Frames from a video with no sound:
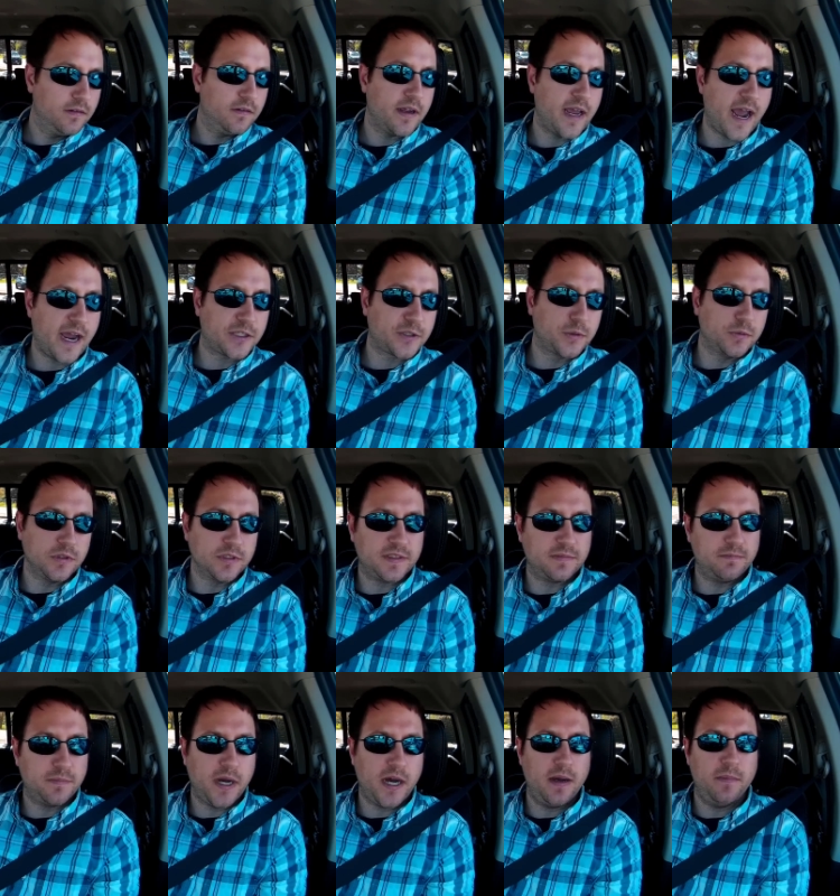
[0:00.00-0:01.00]
actual
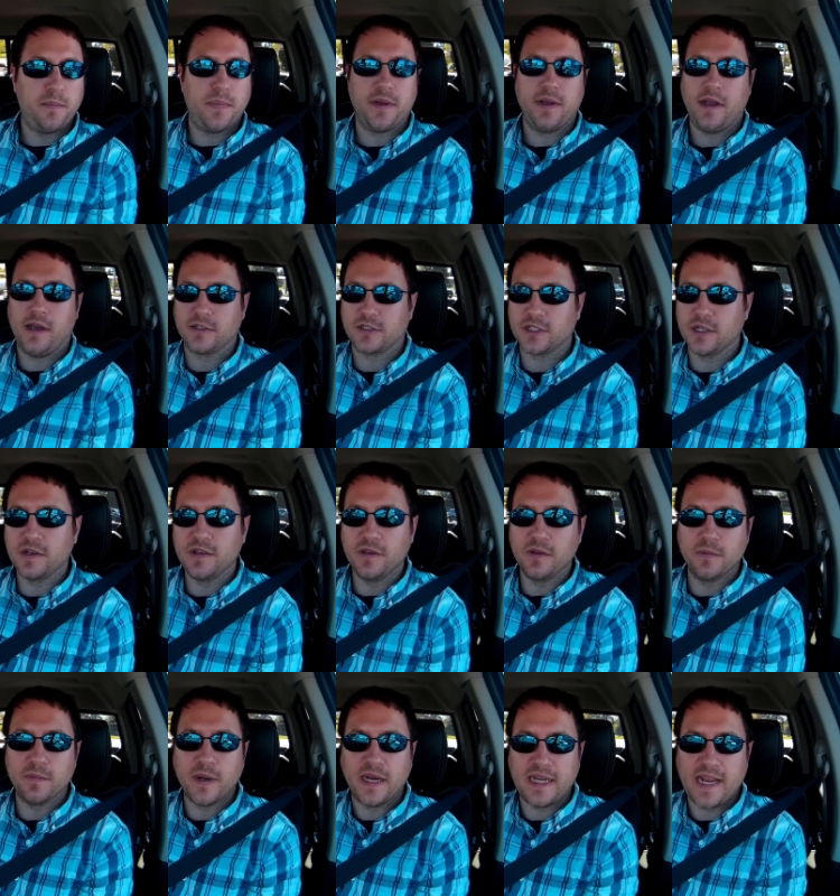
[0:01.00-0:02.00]
pump. I'll show
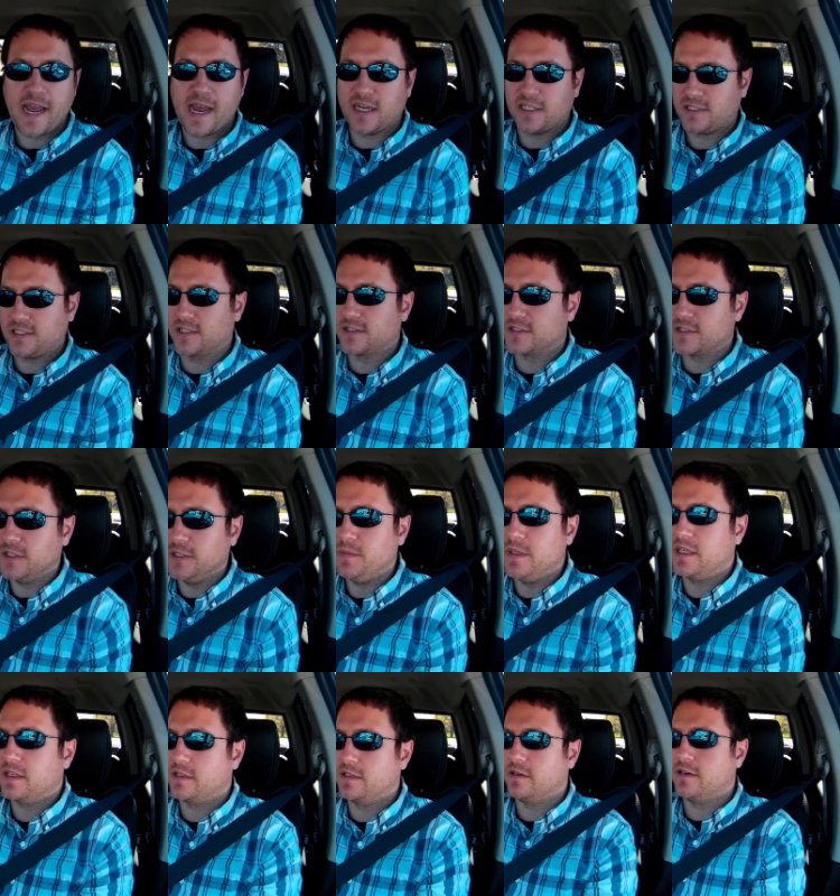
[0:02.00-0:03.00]
you my dash and I'll show you
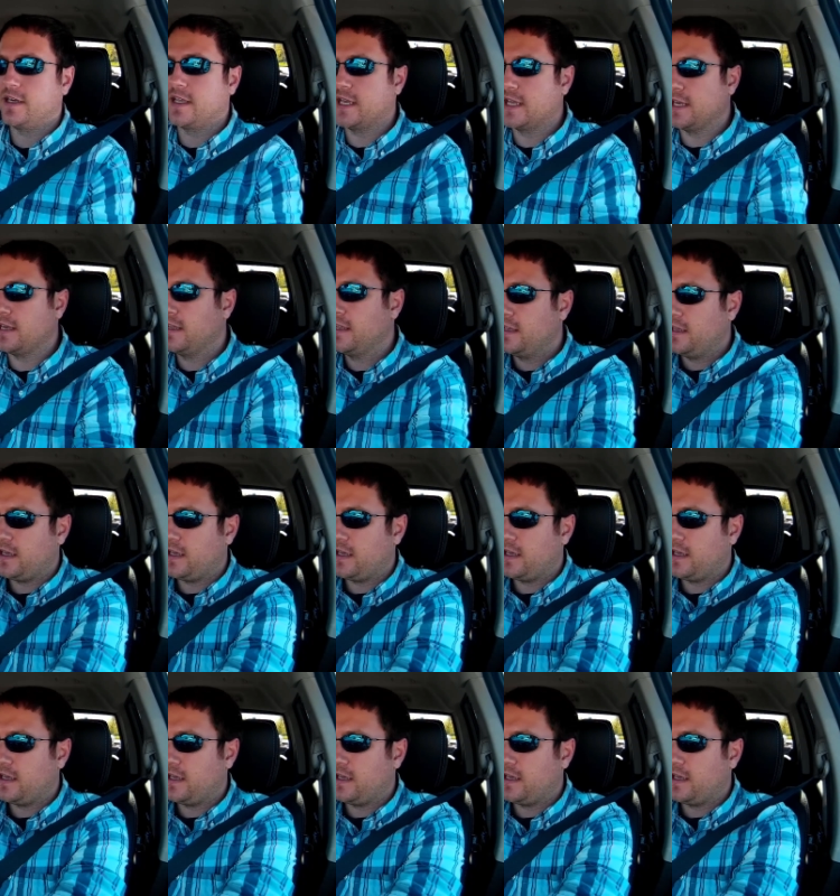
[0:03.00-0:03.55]
me clearing it.